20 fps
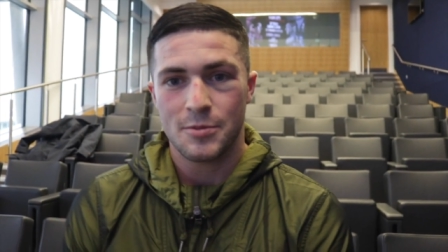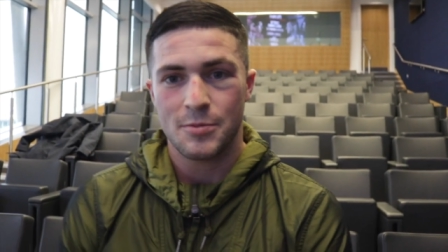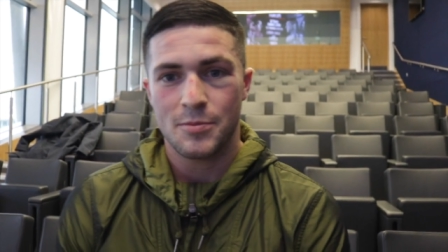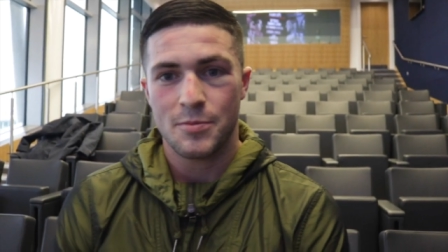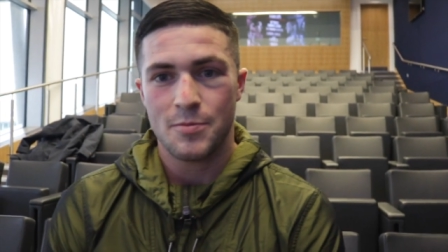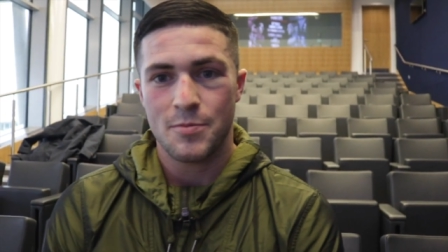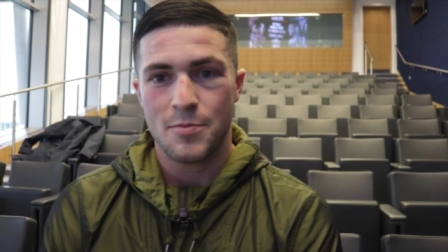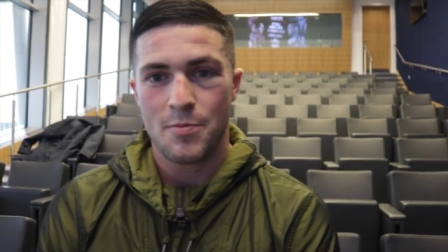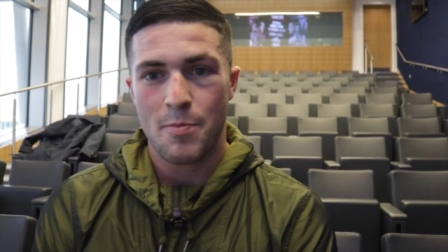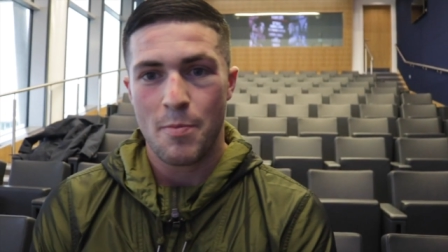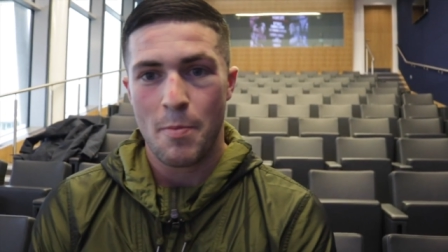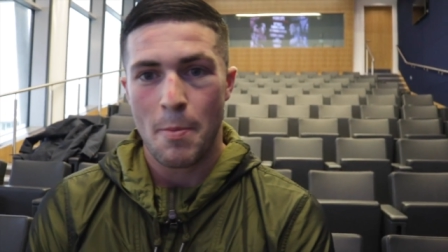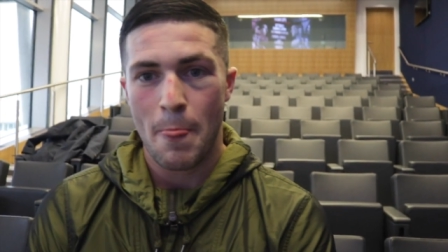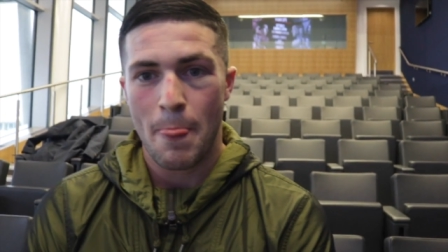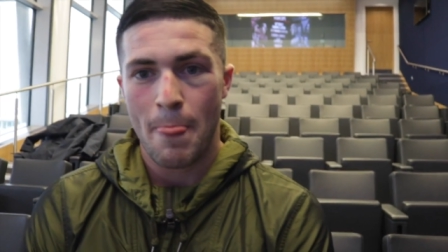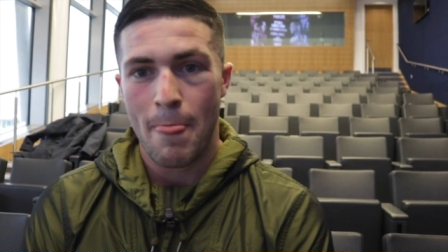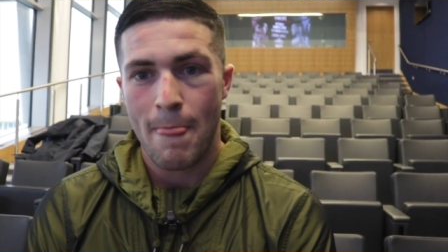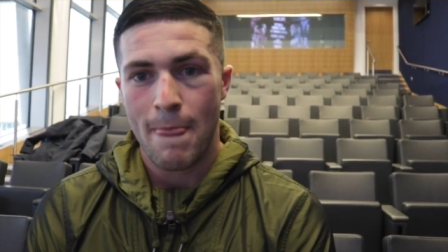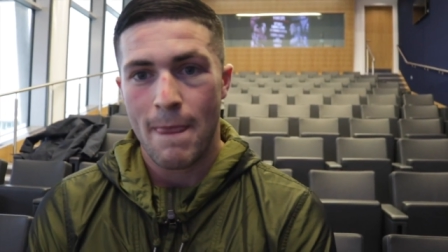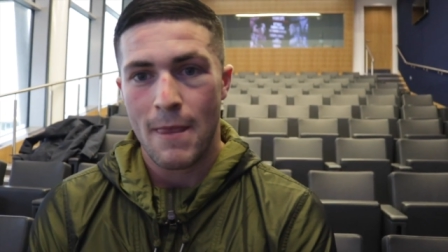So you're gonna box a
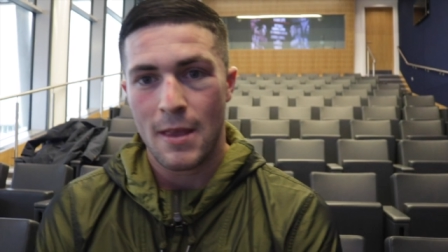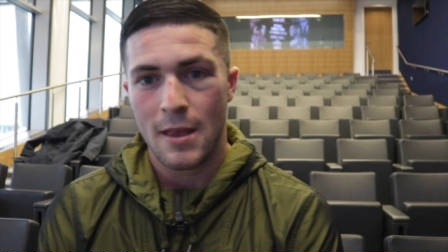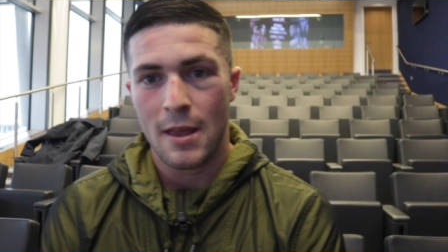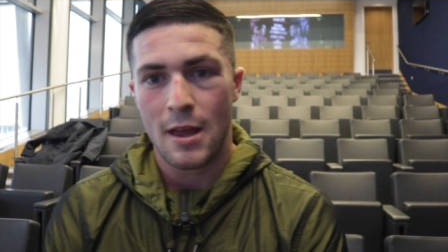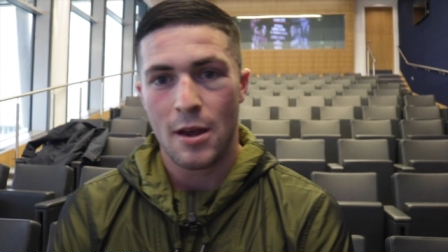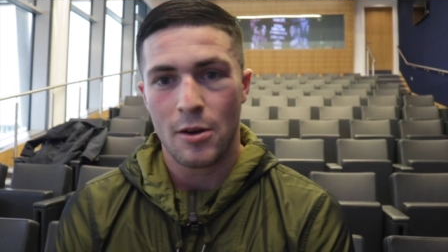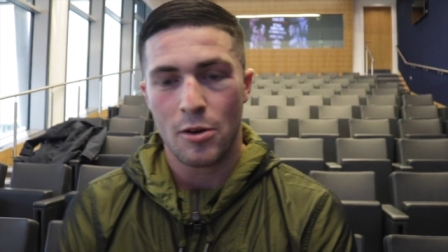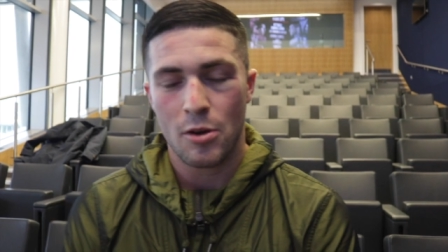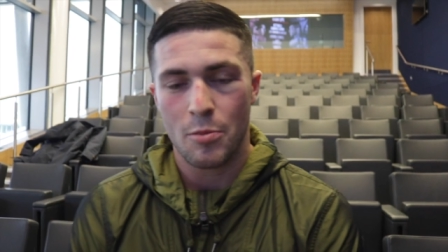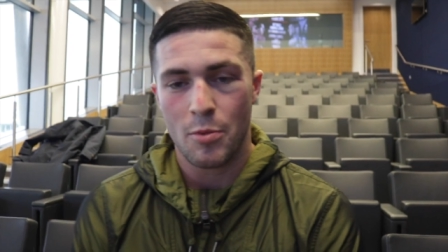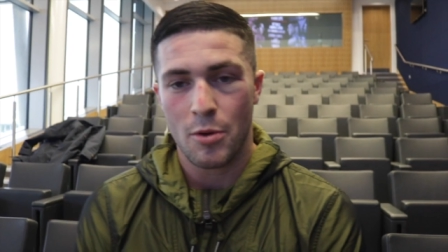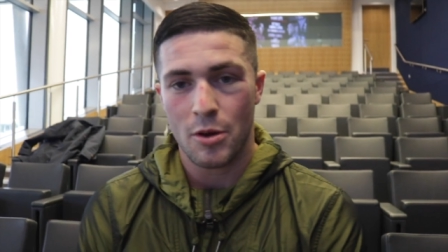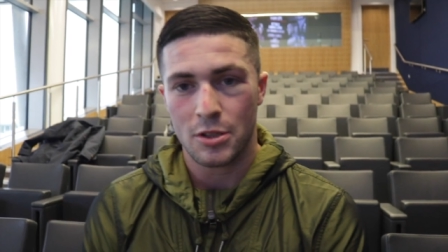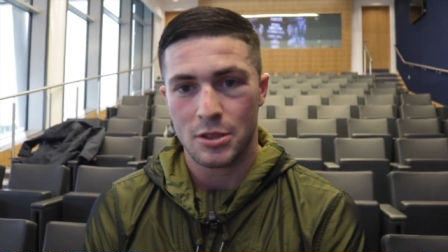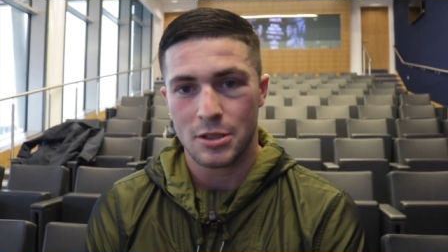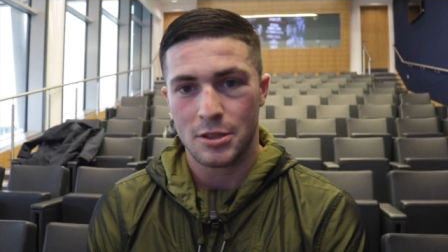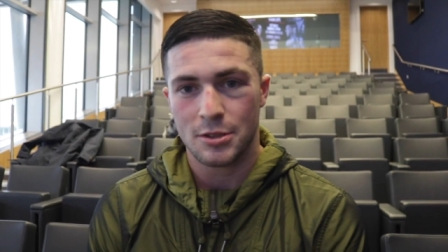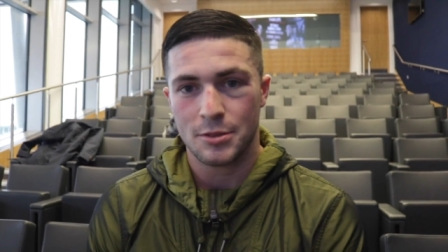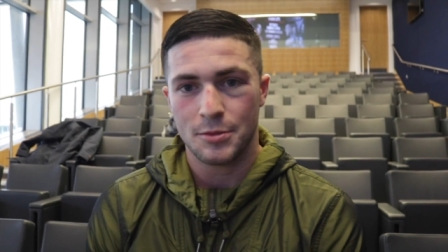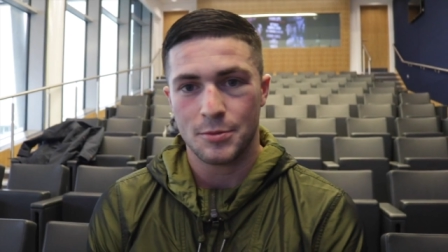little bit more. Yeah, I'm gonna
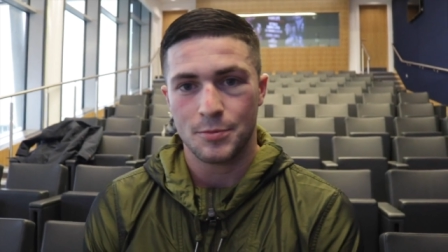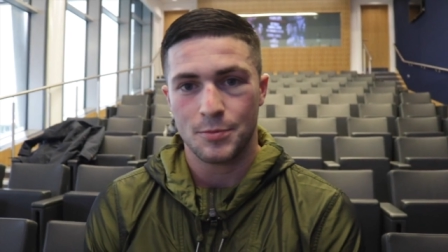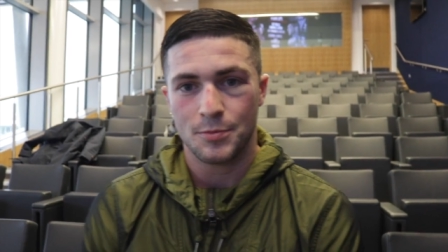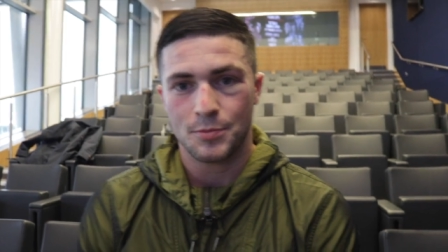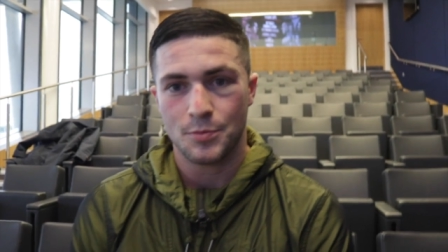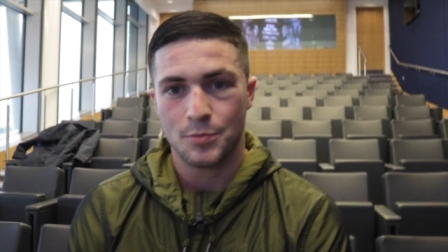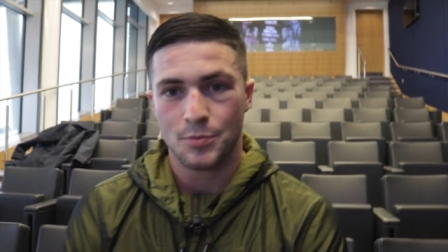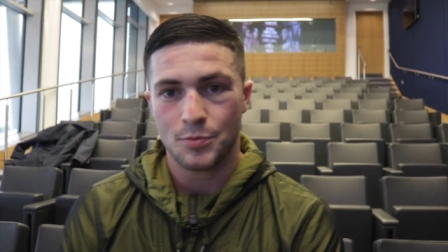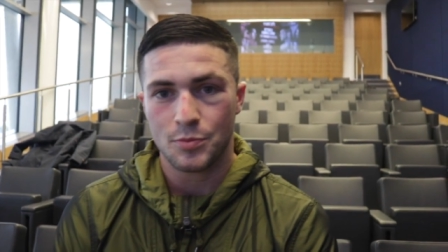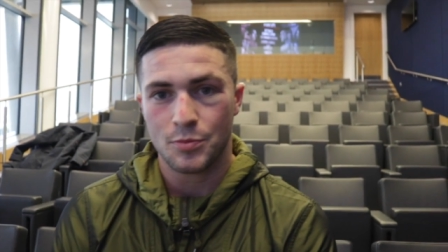box. Do